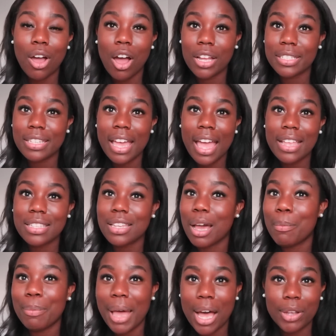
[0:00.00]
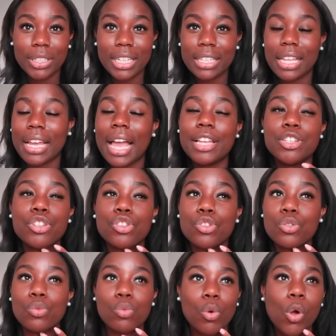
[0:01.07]
content about it. Like I
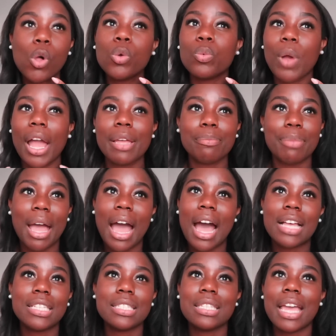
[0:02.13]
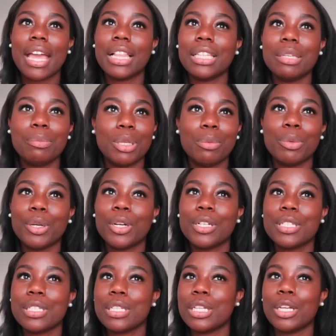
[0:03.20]
just scroll right past the Hailey
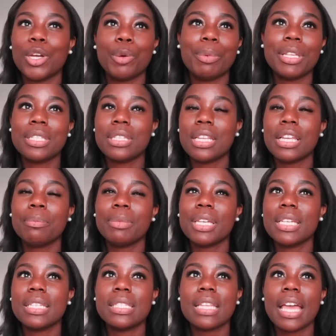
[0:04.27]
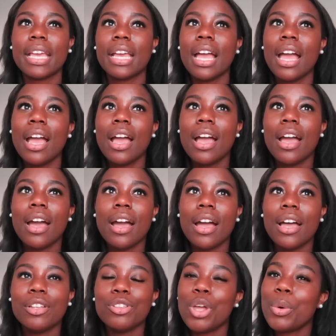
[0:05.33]
Bieber, Selena Gomez thing because like
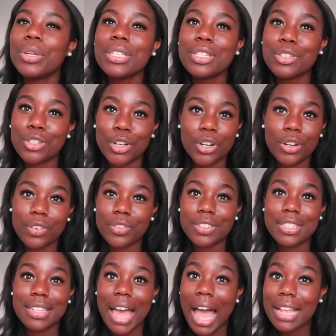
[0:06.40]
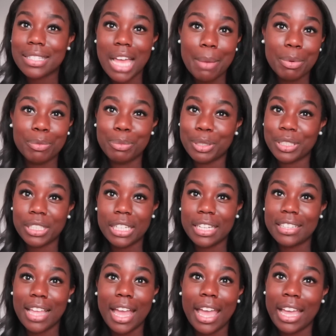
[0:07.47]
no one deserves that type of
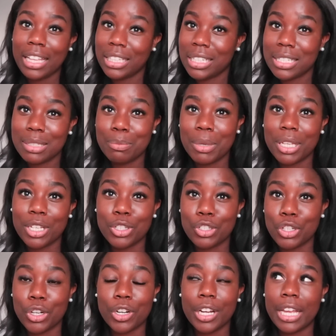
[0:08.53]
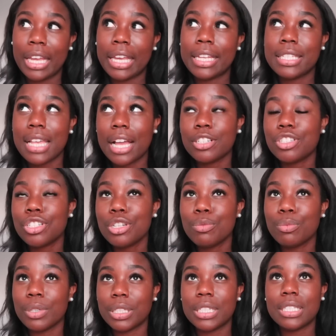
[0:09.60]
bullying that Hailey has been enduring. It's actually
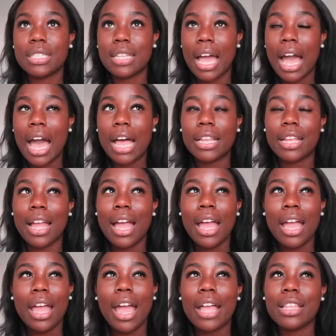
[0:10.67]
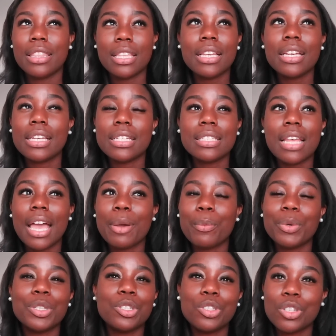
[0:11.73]
really sad. And the thing is like
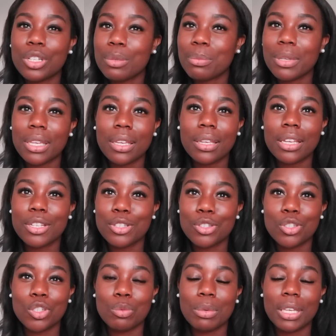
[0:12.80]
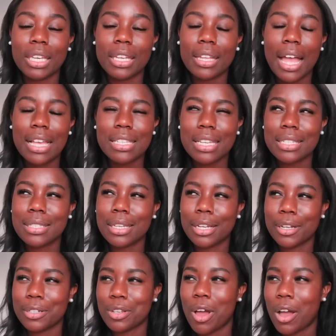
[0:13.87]
we shouldn't be consuming it as I sit
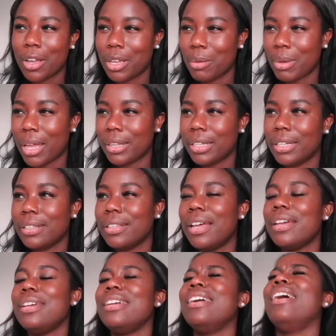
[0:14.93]
here talking about it. Like